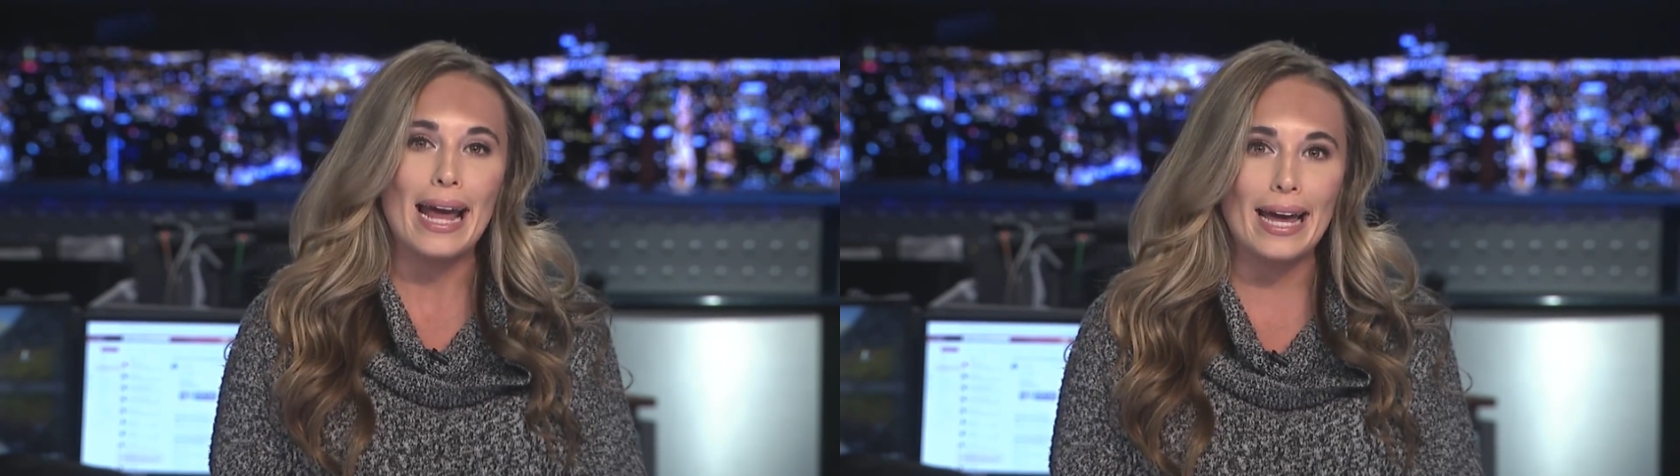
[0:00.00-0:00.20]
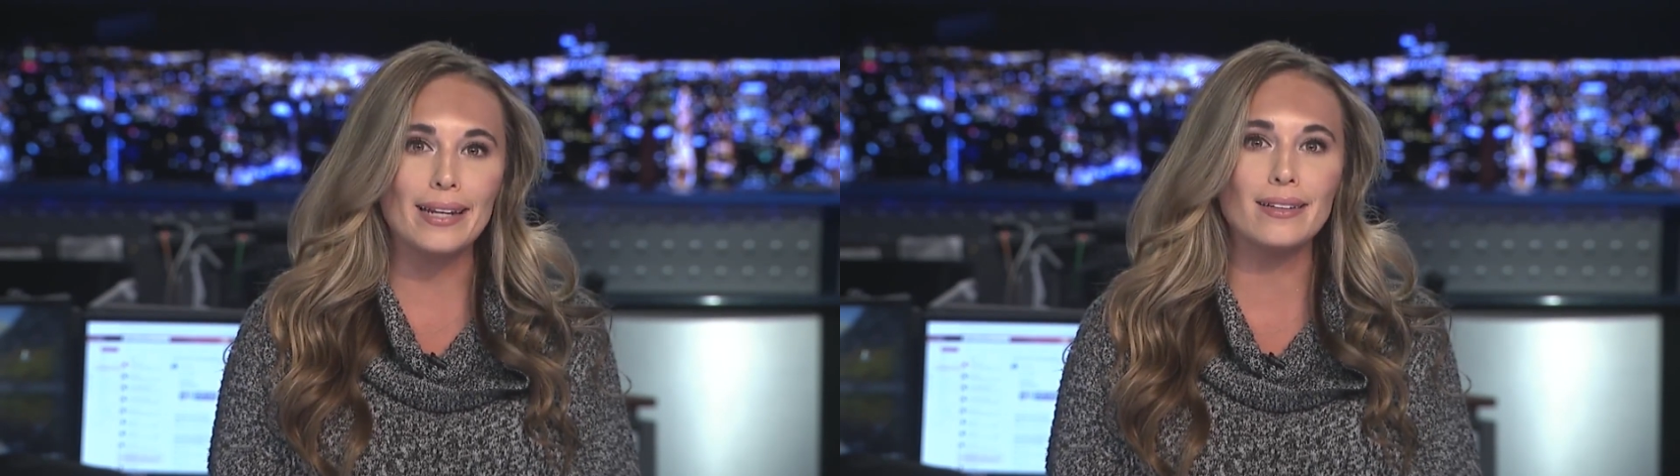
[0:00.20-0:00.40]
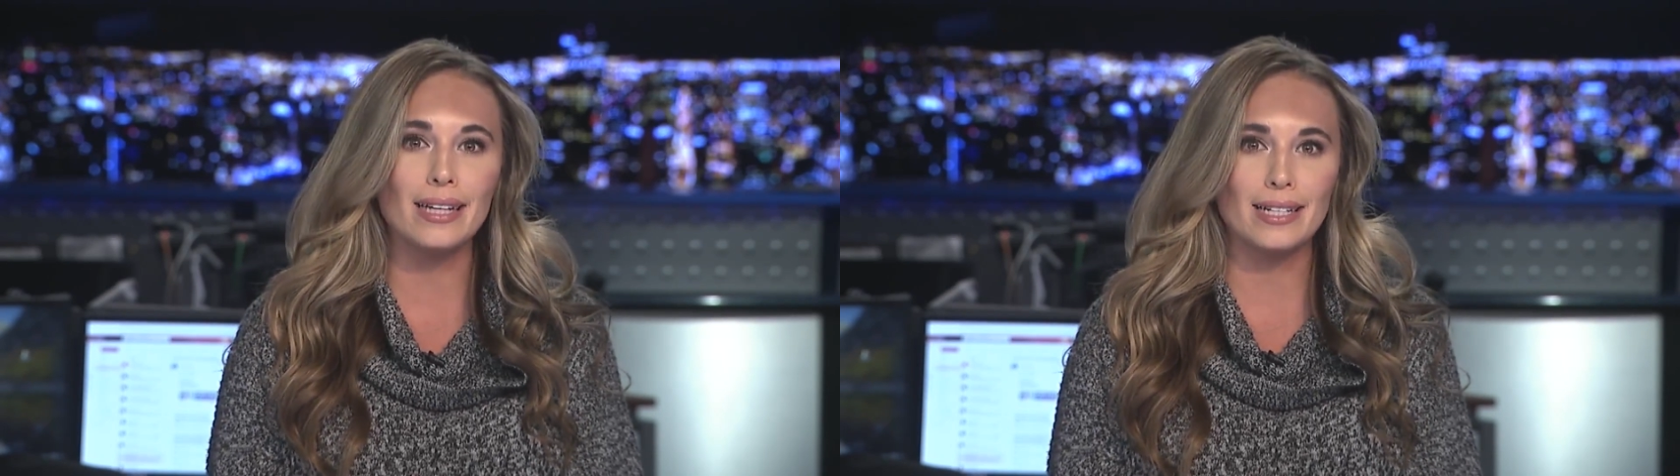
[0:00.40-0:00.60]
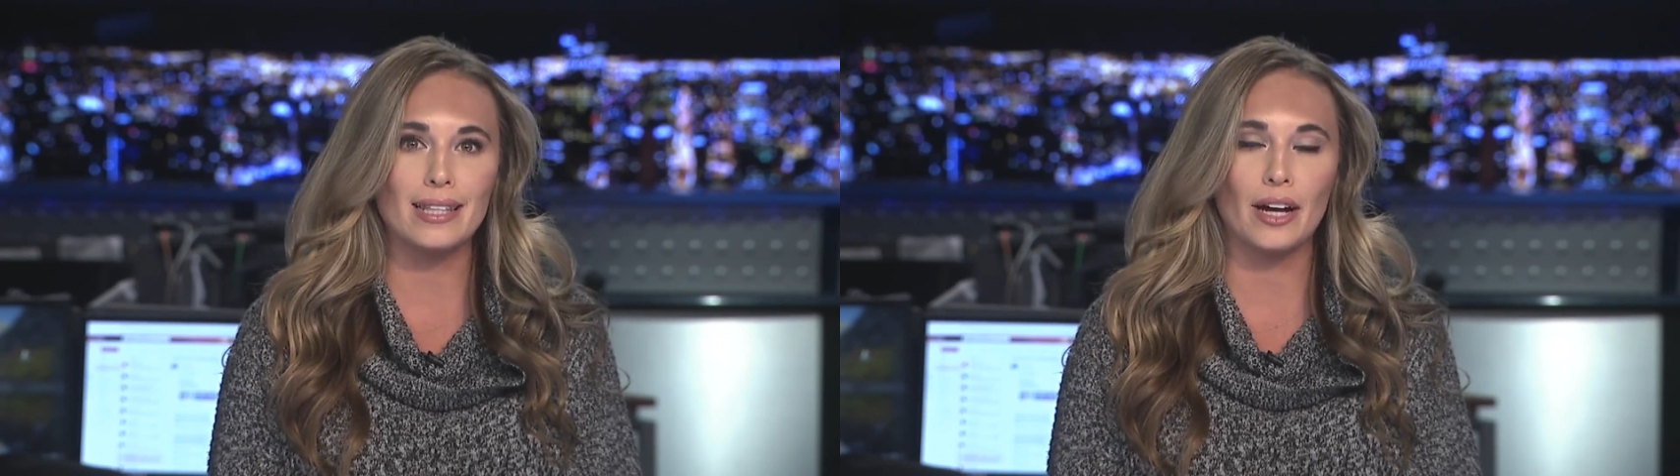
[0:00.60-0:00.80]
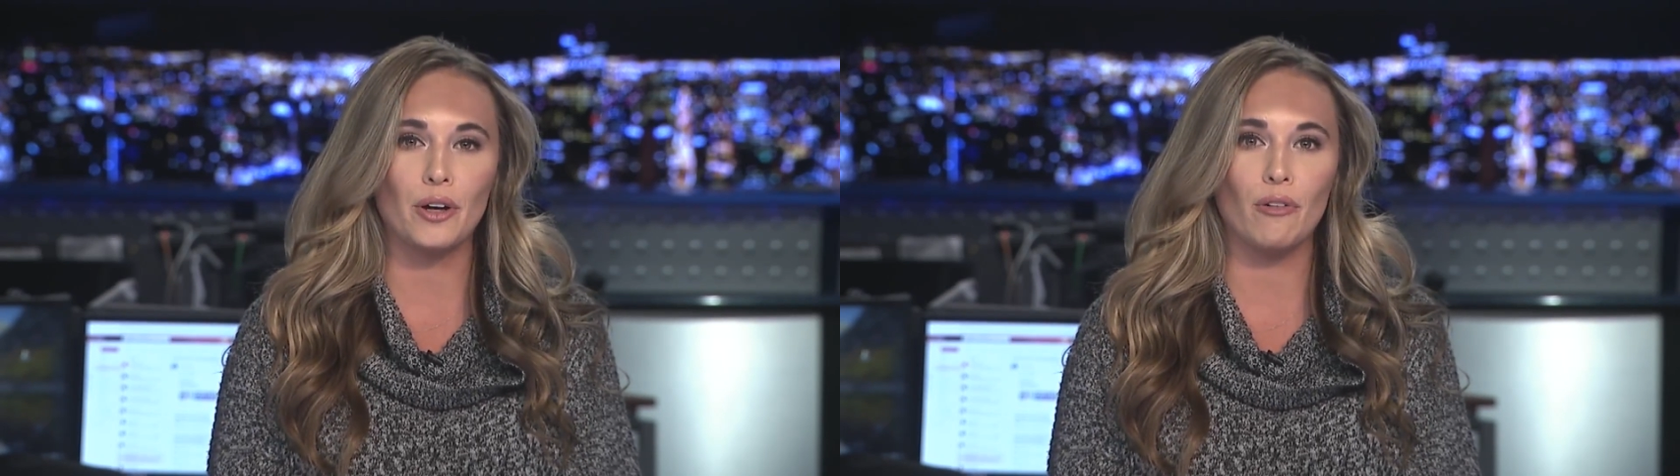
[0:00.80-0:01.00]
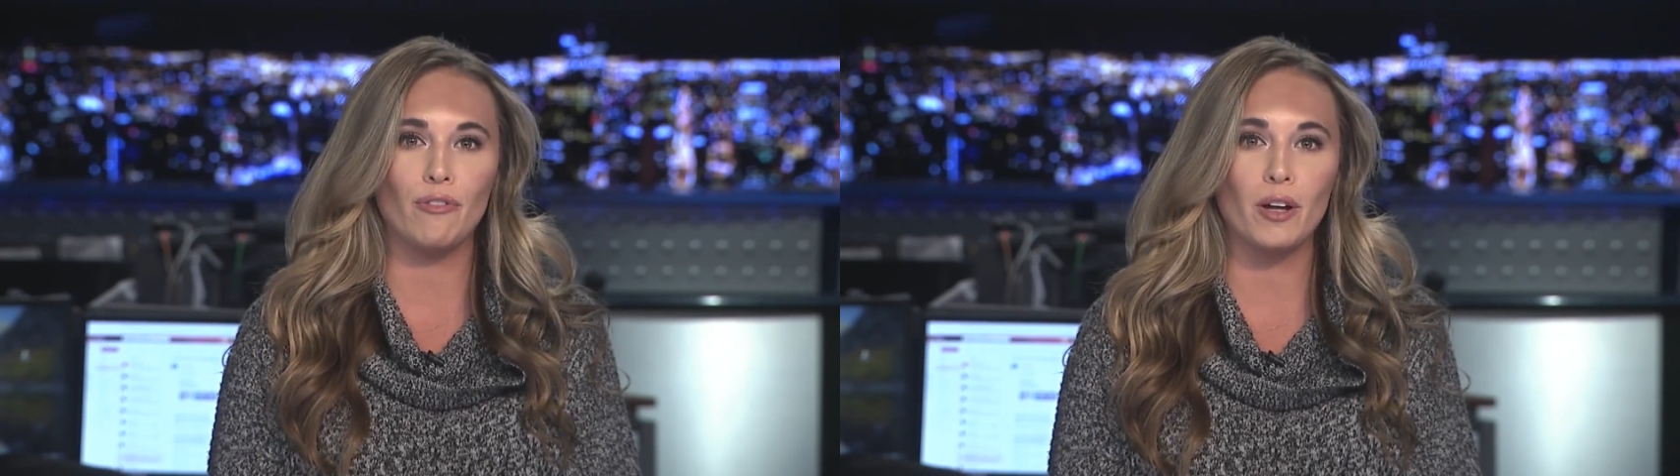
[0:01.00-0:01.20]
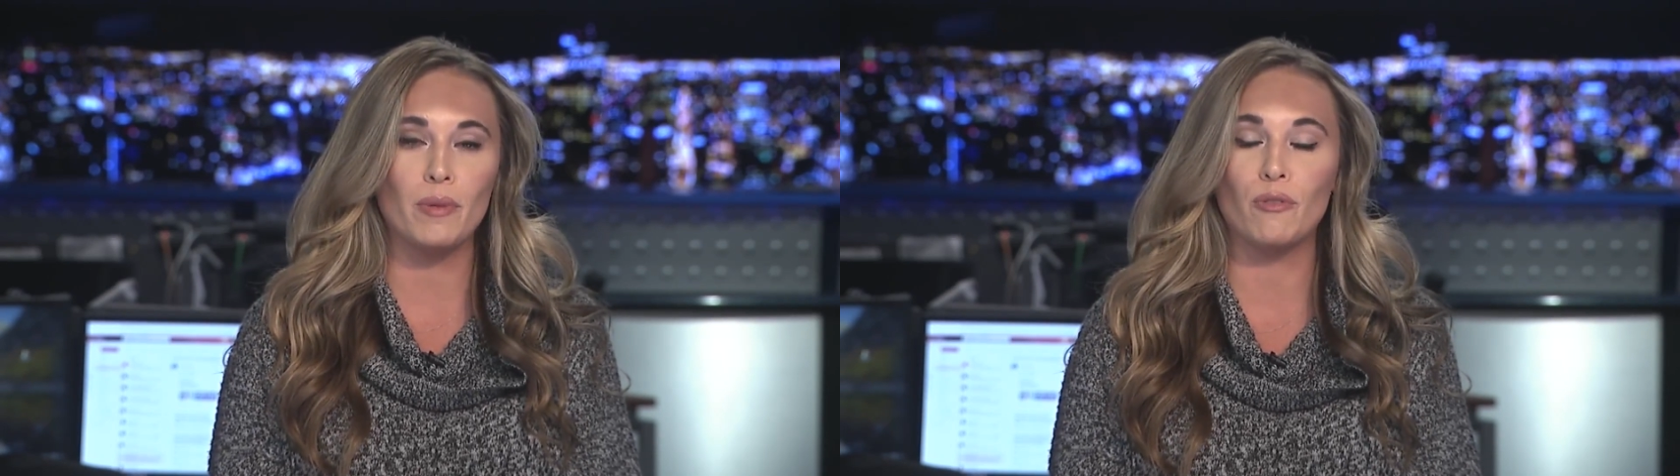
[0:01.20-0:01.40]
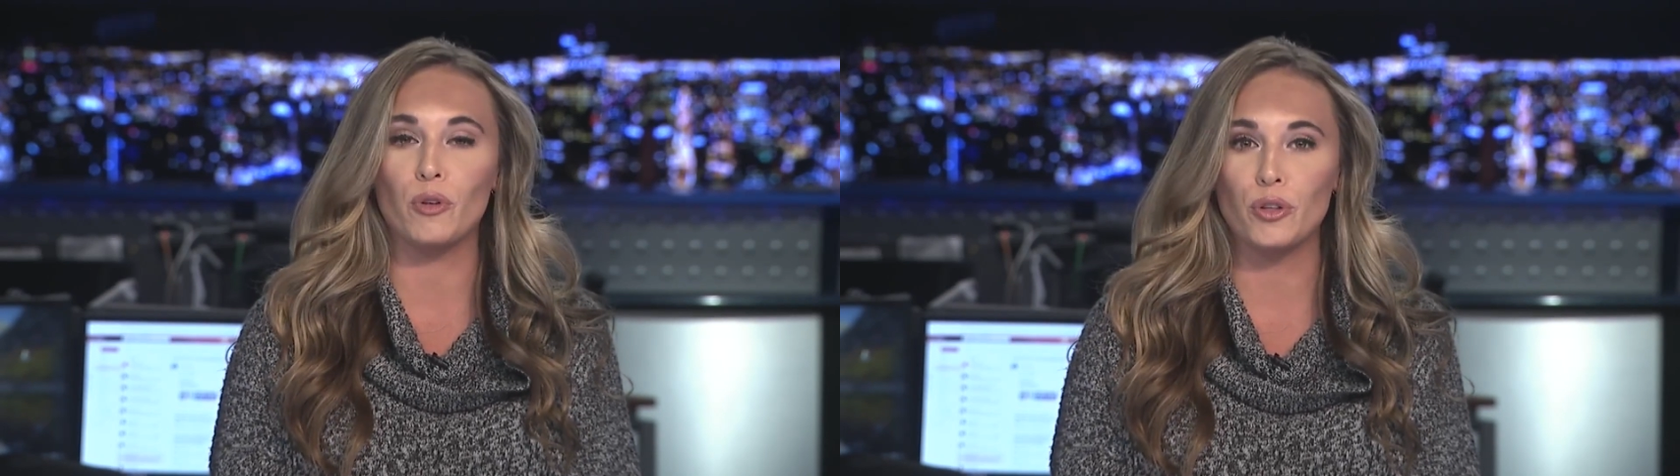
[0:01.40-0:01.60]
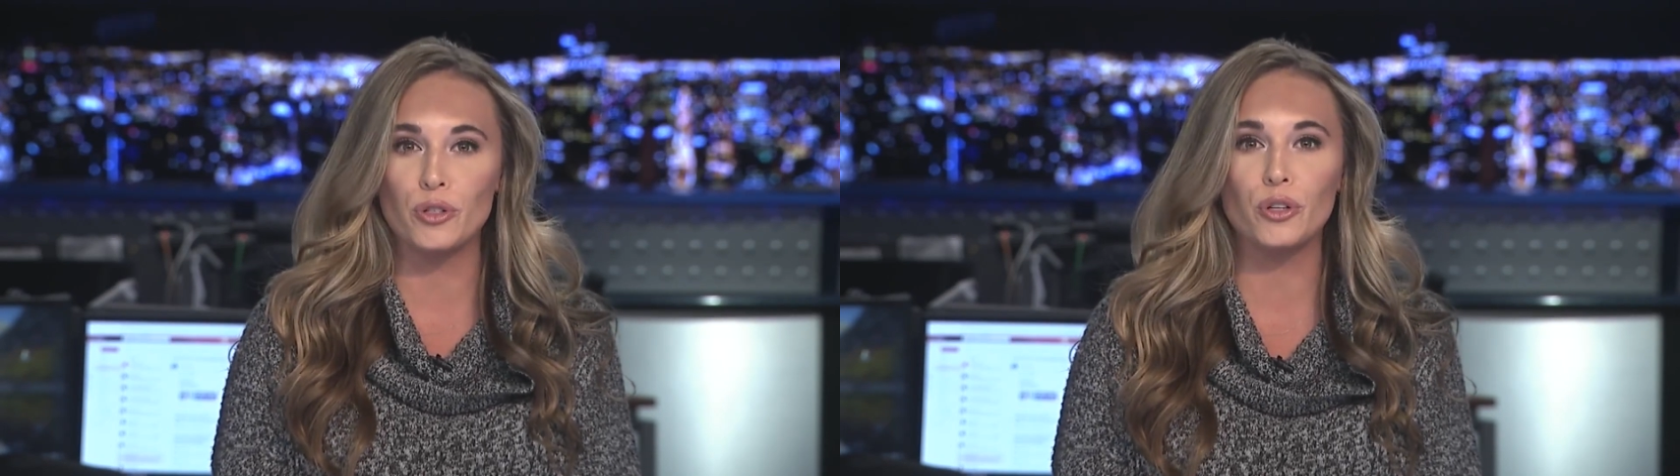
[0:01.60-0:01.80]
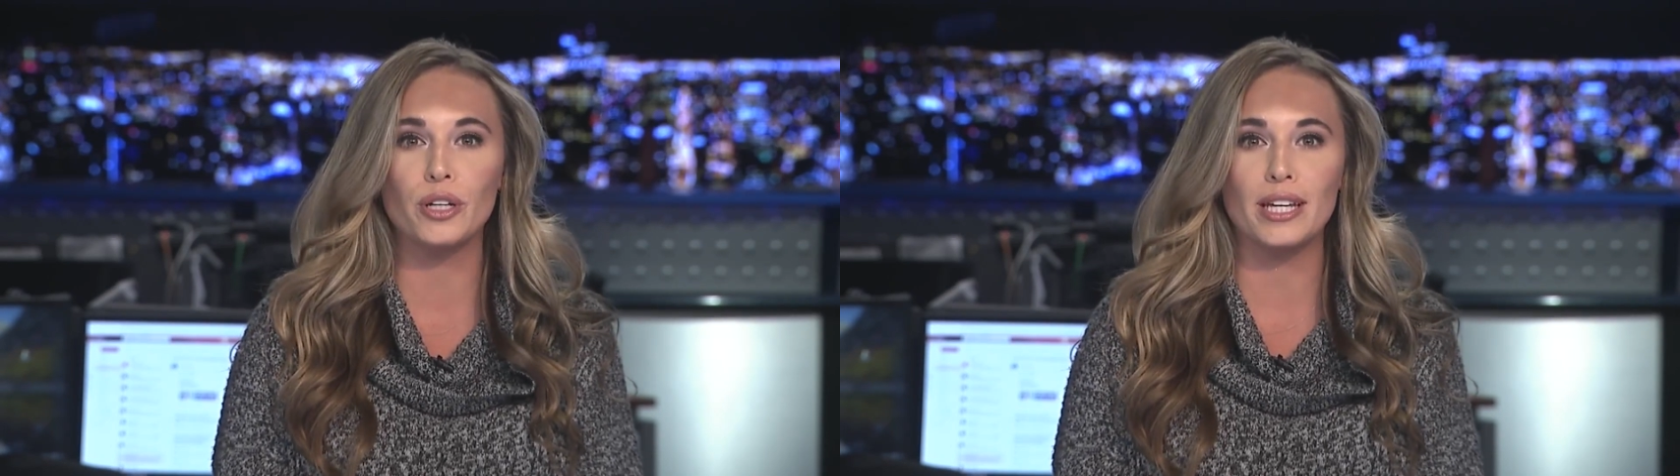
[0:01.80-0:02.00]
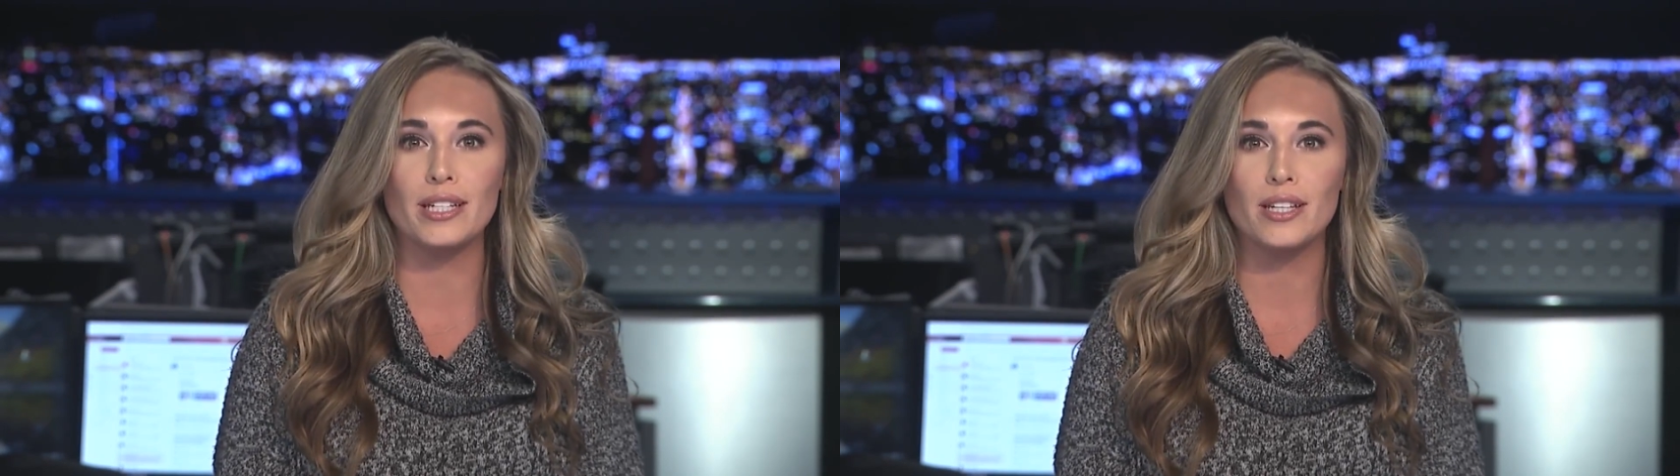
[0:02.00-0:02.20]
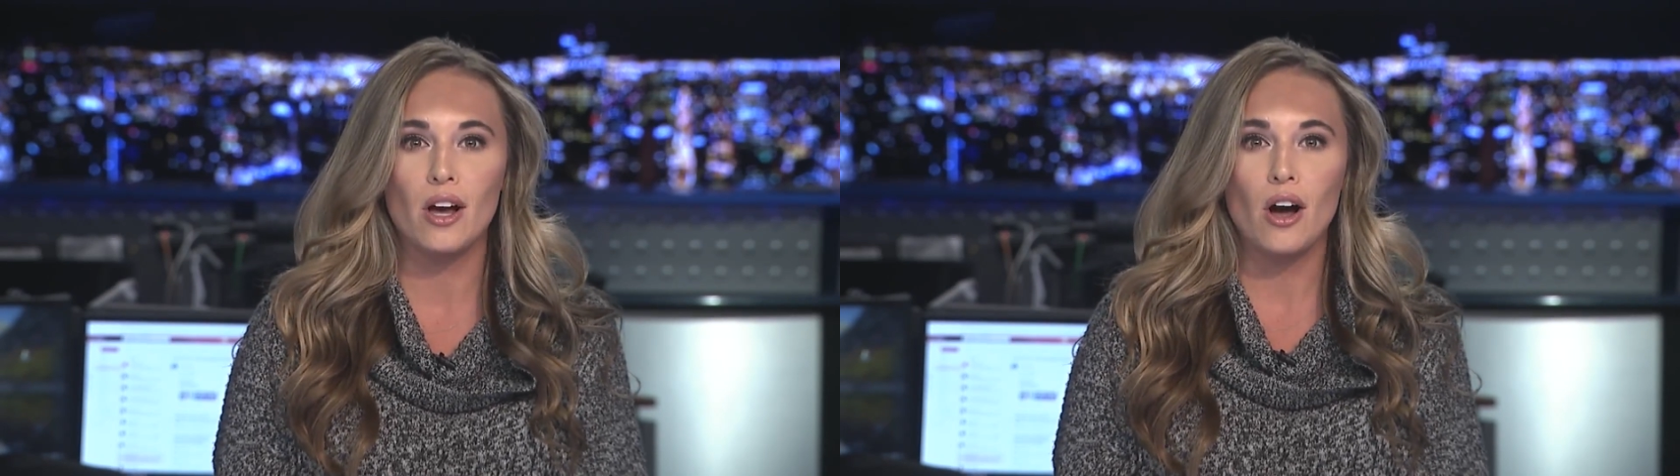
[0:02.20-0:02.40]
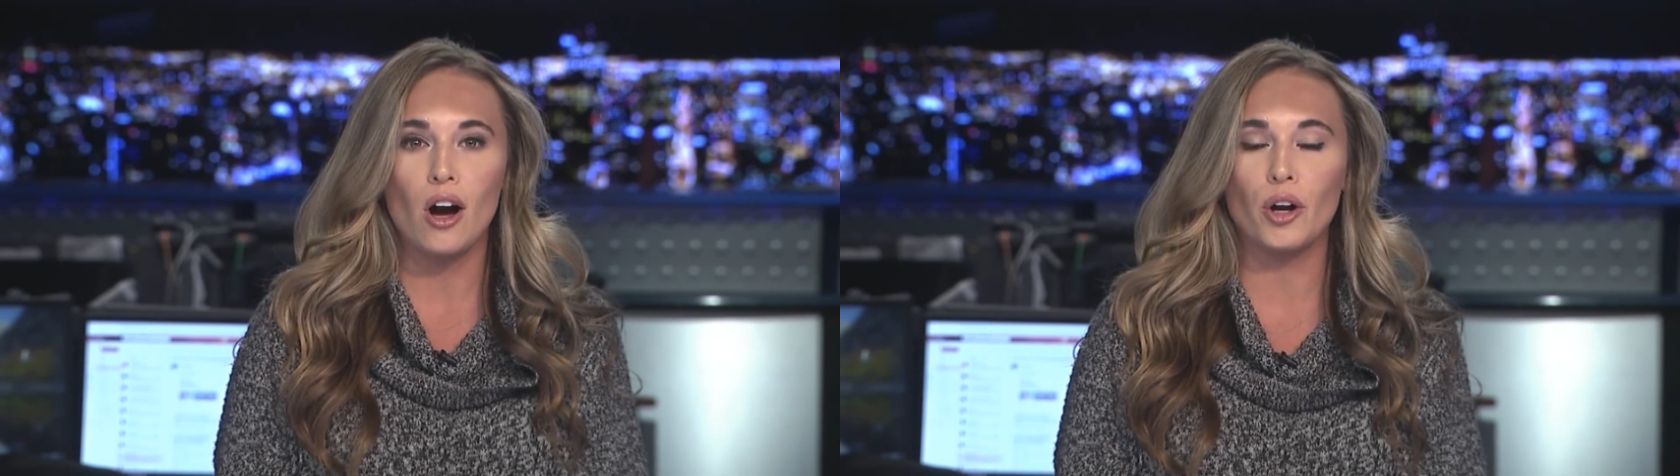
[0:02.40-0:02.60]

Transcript: and a link to that GoFundMe for the turkeys